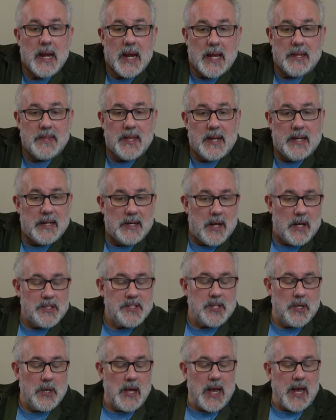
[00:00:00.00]
And then it
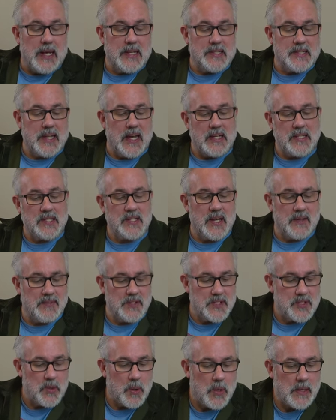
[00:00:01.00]
also has that
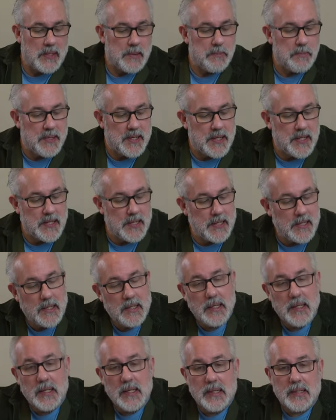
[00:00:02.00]
720p
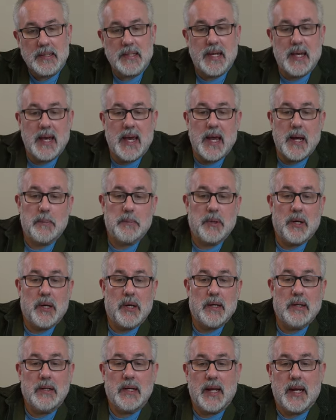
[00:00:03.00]

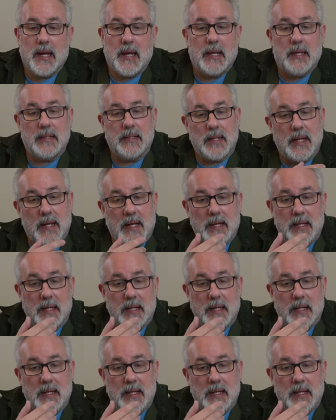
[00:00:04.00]
camera, and